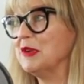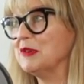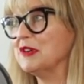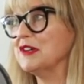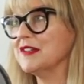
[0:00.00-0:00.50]
We
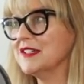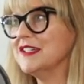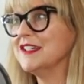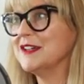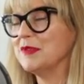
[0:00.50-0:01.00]
were
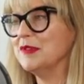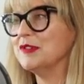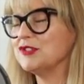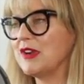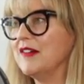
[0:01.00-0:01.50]

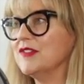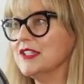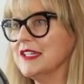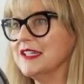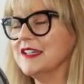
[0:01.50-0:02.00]

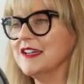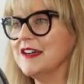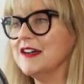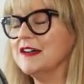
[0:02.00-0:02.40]
traveling